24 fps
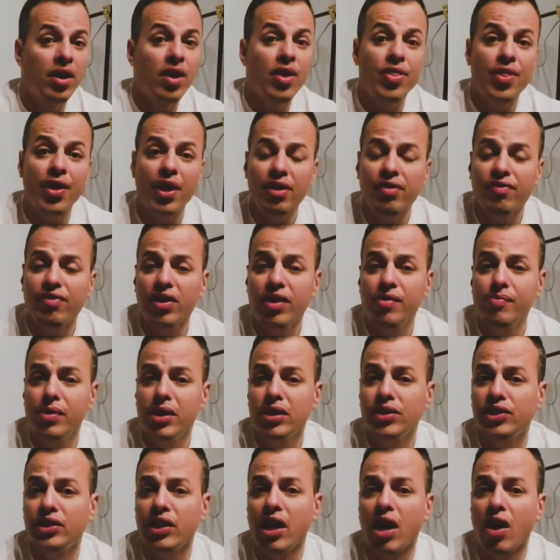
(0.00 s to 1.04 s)
Thanks very
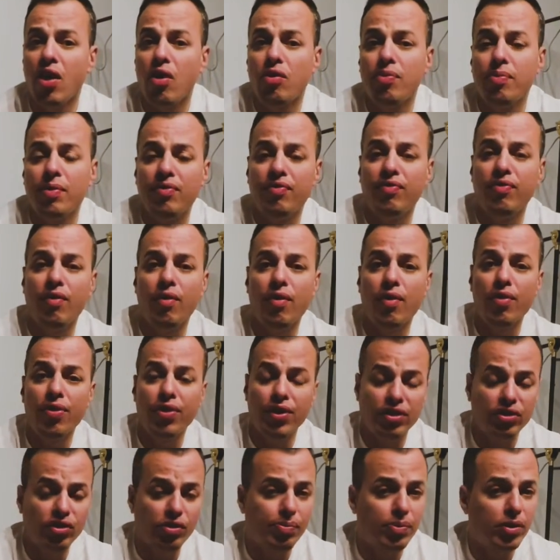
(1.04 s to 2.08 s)
much, Alchemy, for
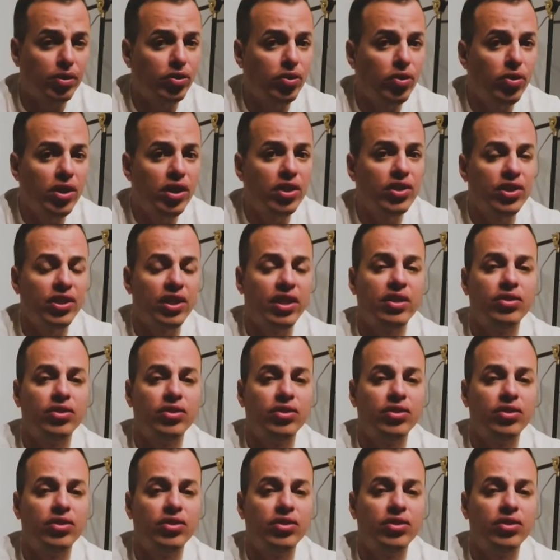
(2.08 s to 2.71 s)
this opportunity